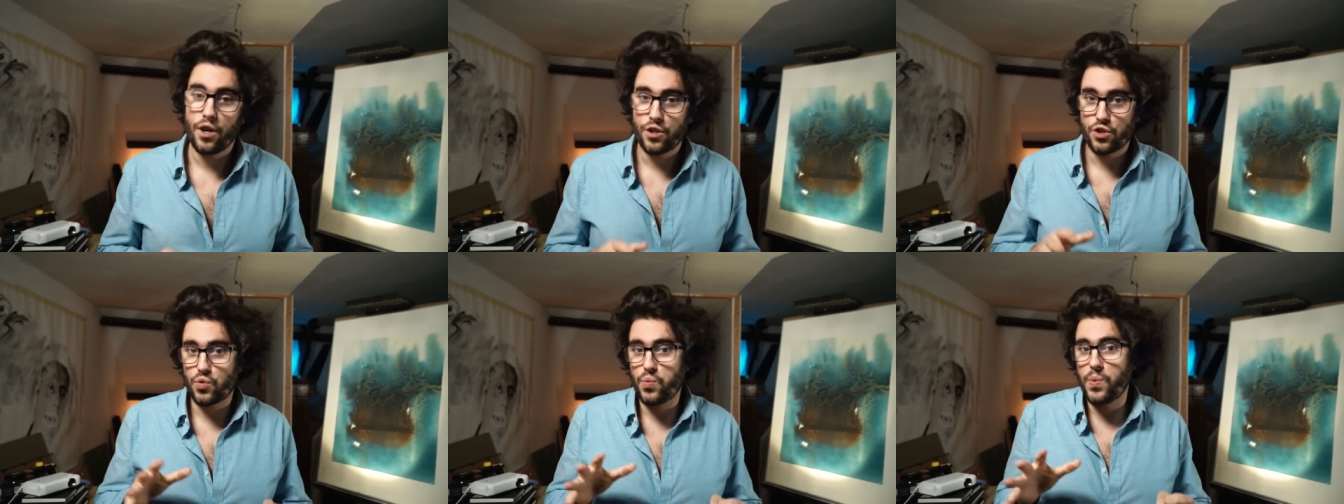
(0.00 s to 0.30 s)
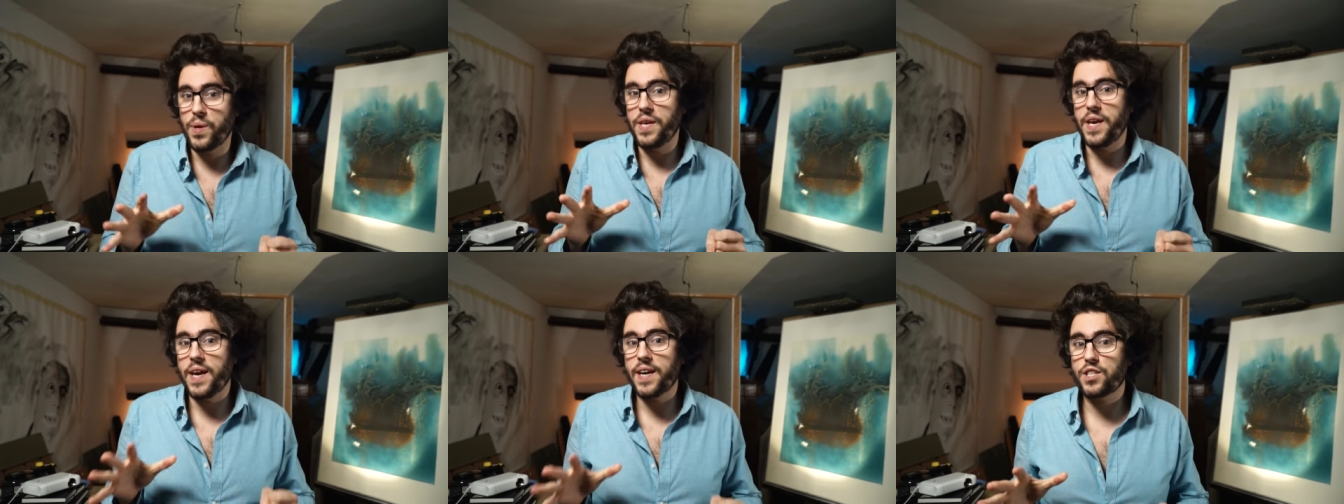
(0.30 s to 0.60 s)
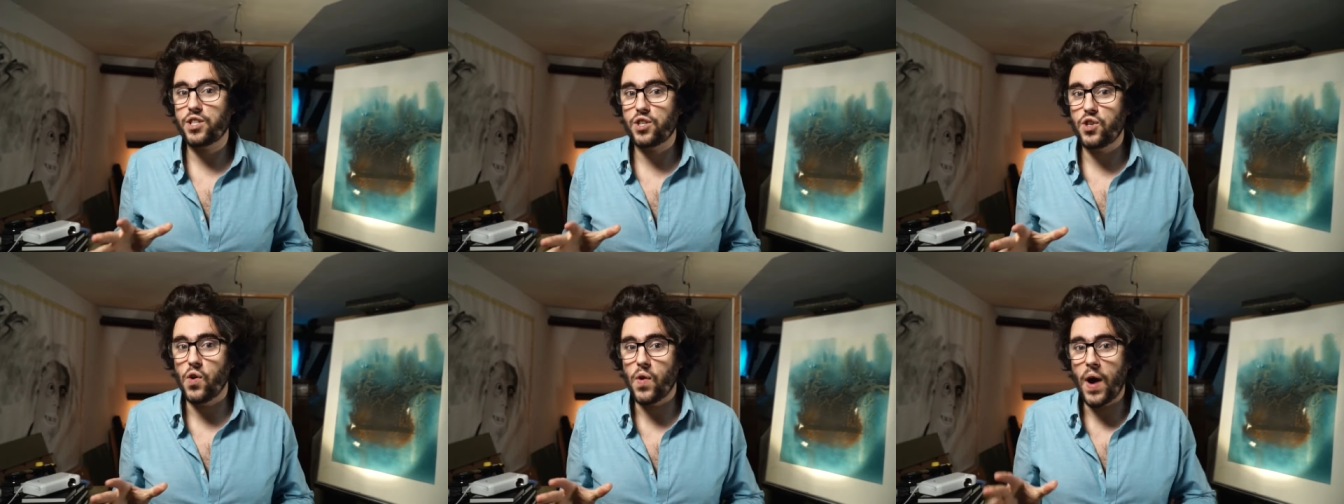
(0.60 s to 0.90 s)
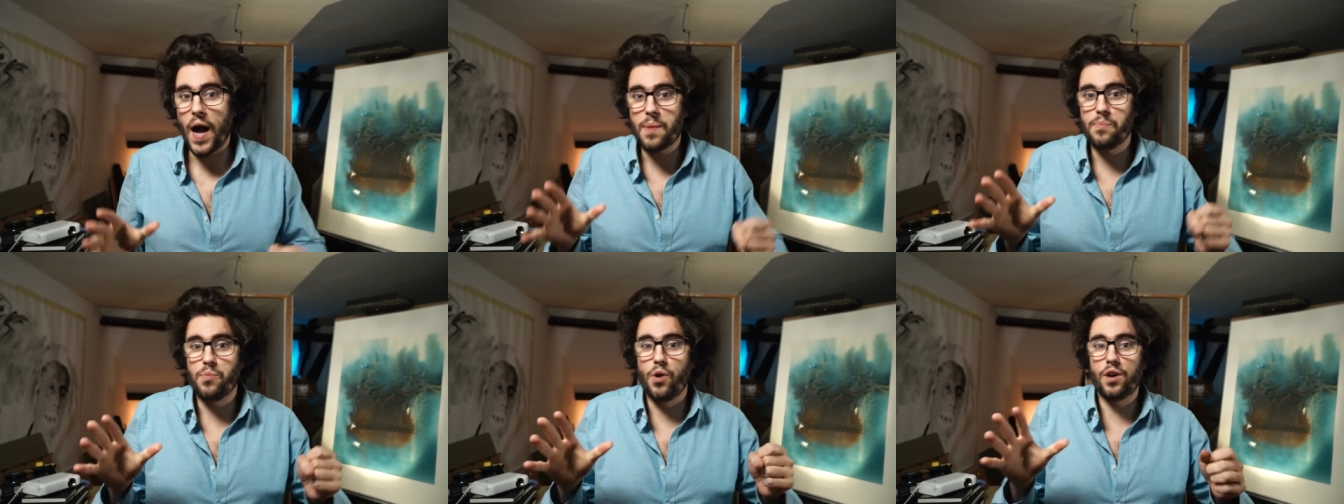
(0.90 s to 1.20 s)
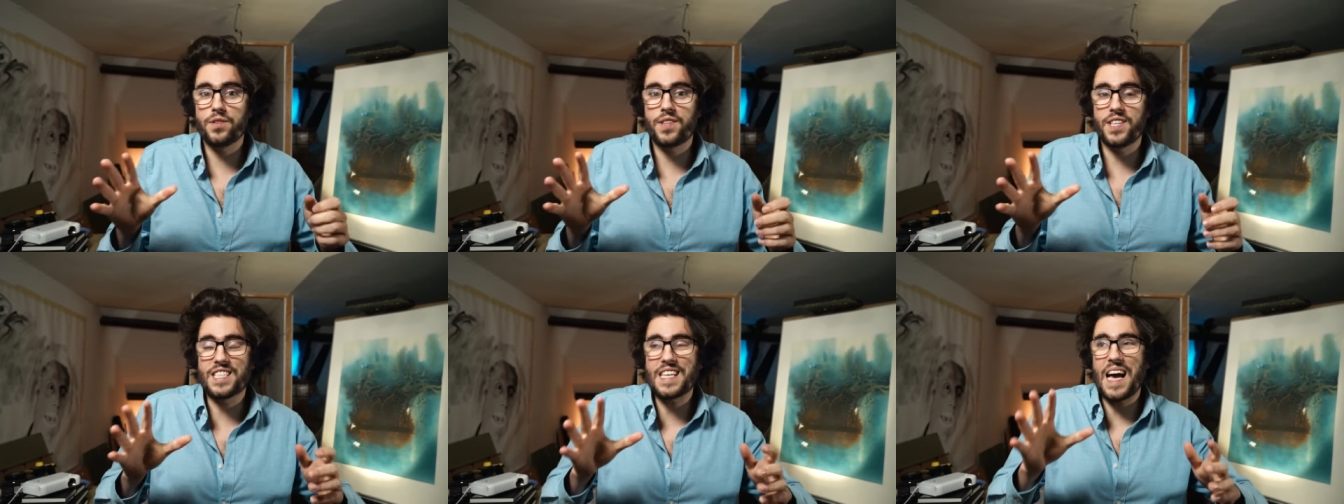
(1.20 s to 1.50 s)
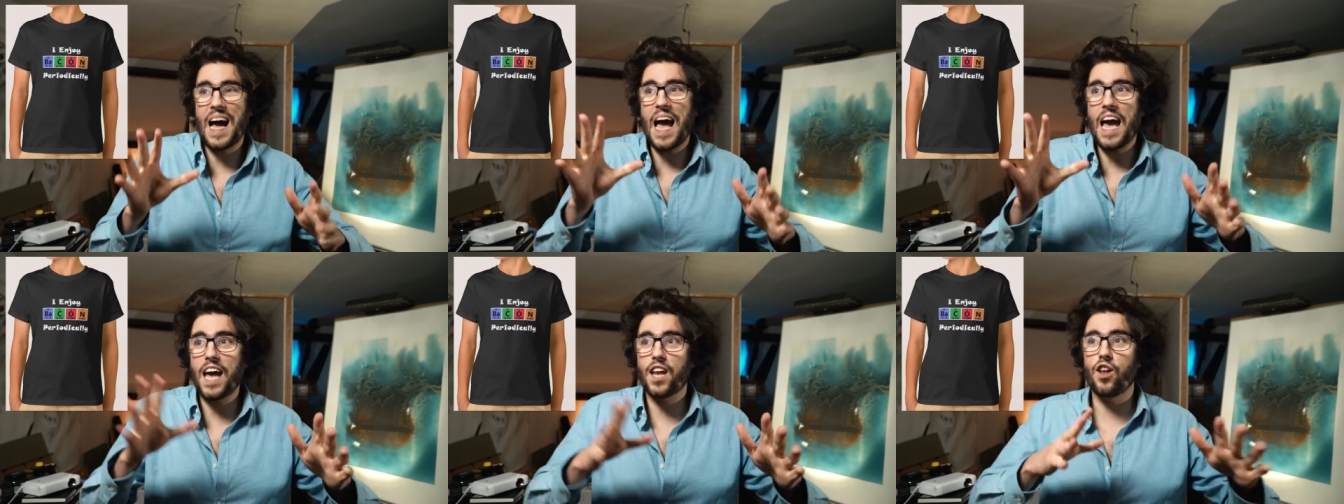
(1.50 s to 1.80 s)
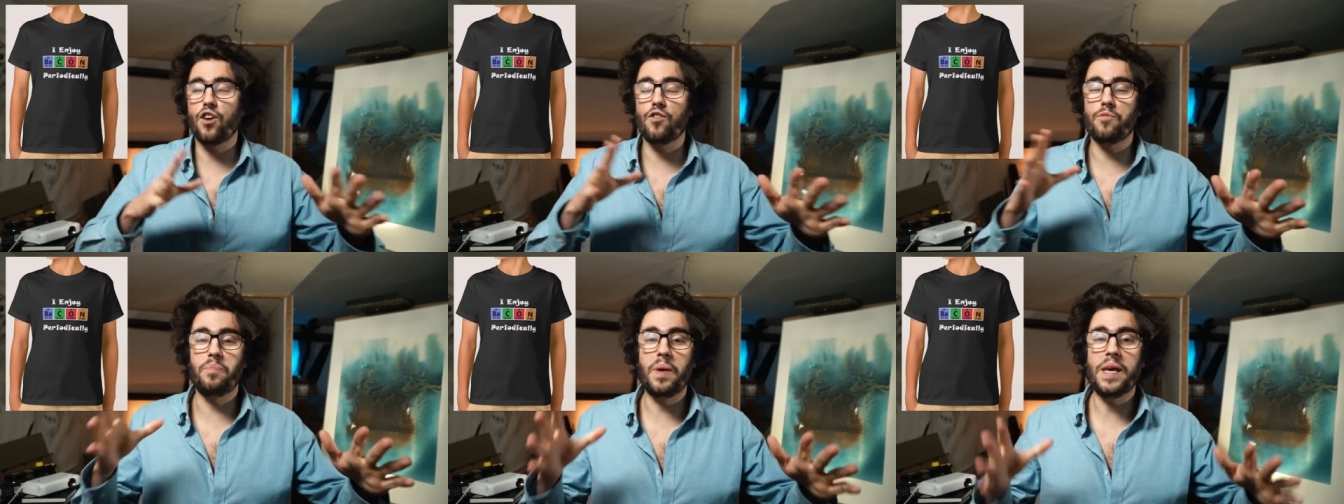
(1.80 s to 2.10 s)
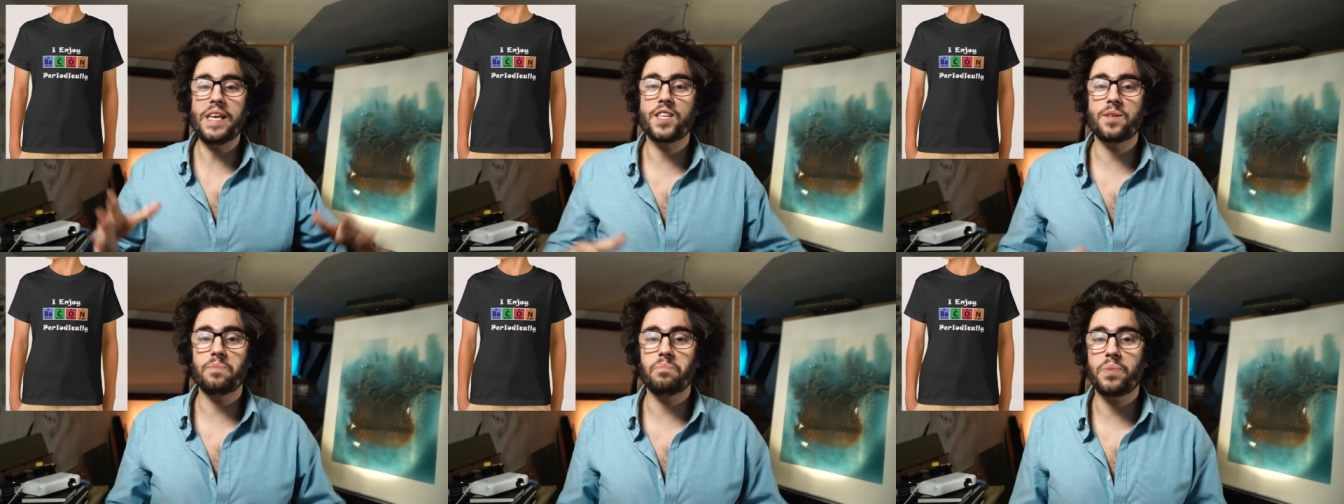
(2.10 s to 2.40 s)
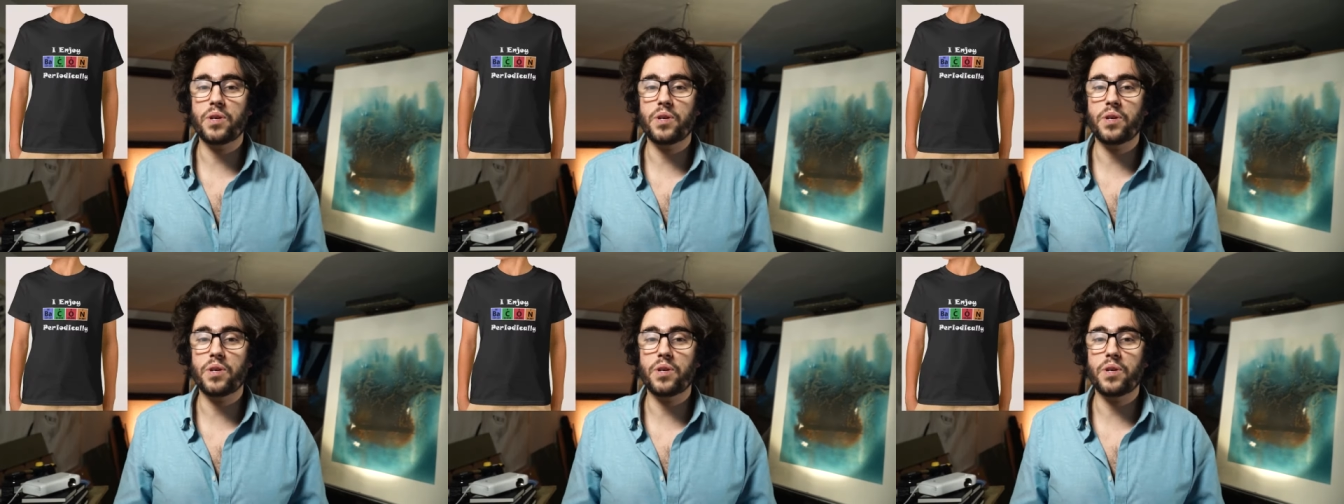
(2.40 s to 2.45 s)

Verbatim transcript: 3 years ago I bought this I Love Bacon